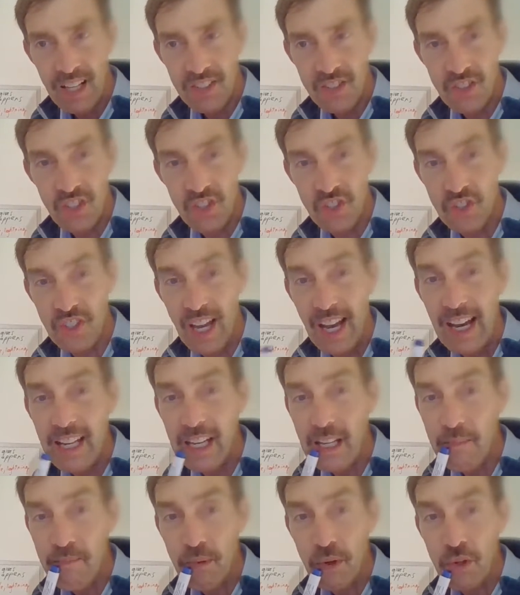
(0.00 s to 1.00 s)

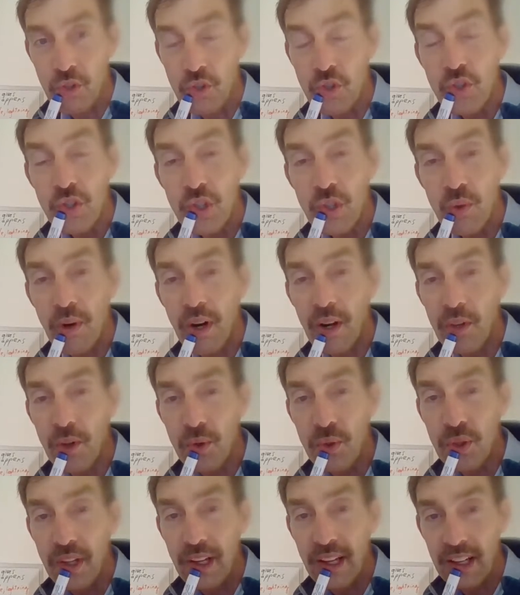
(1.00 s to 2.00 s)
Society burns 2 other
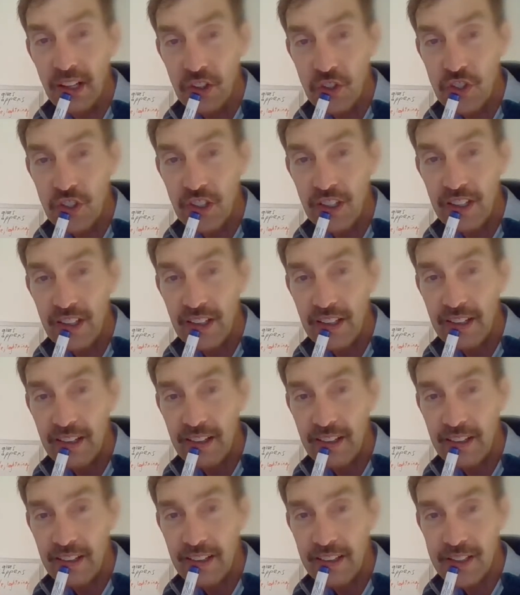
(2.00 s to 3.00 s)
things
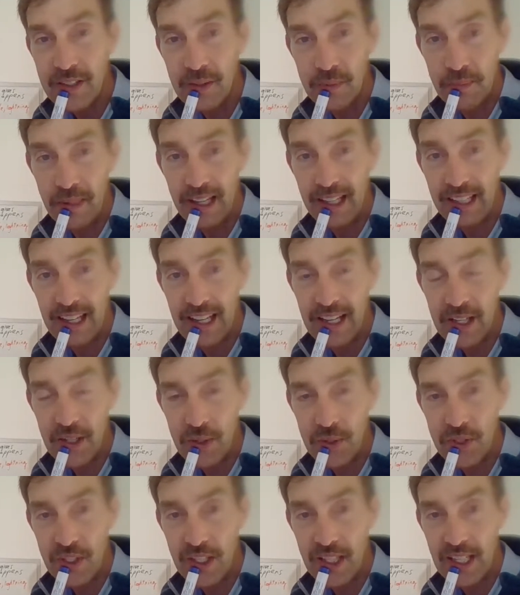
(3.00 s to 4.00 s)
to make
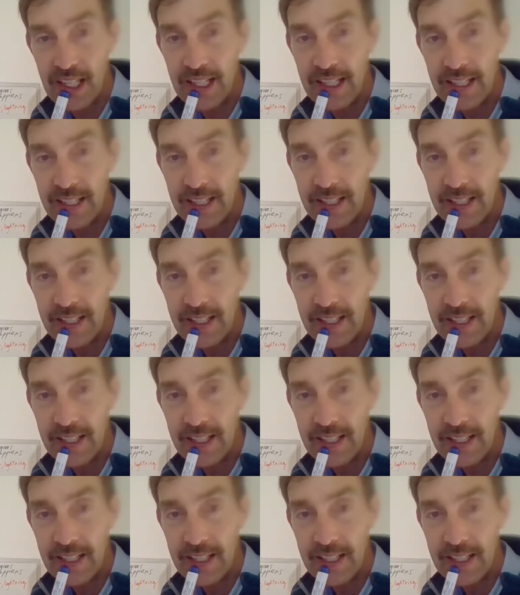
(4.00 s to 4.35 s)
energy.